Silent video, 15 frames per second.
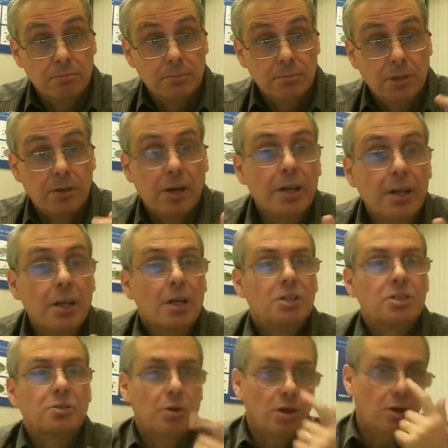All right,
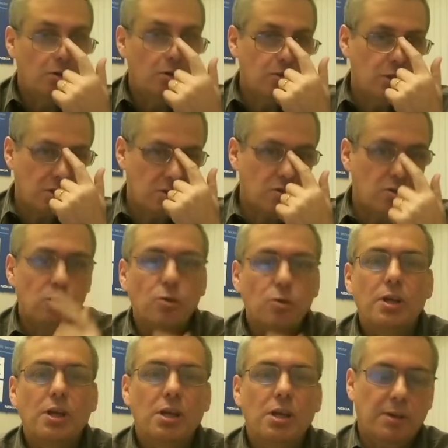so we're not just
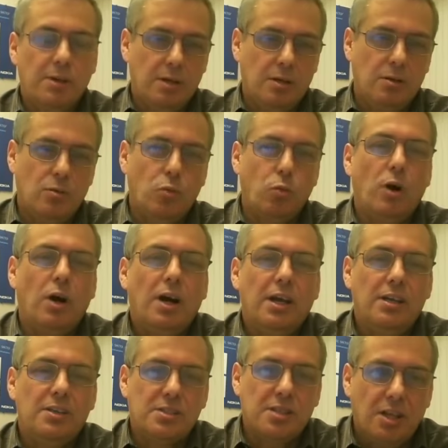talking about
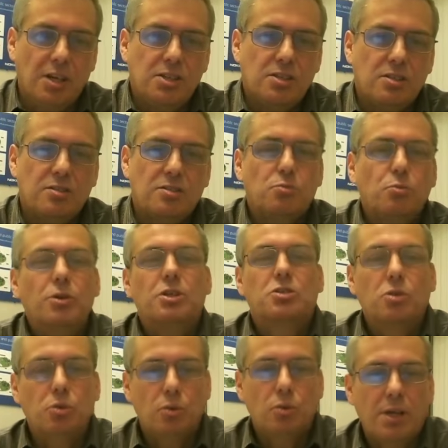wireless license, we're
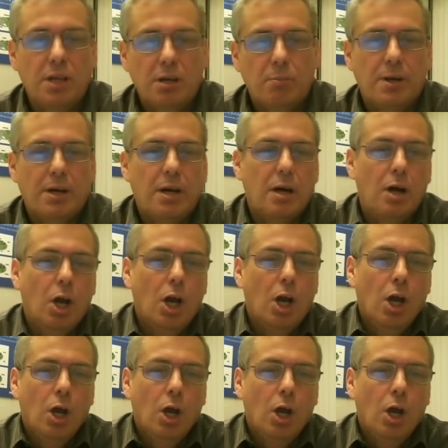talking about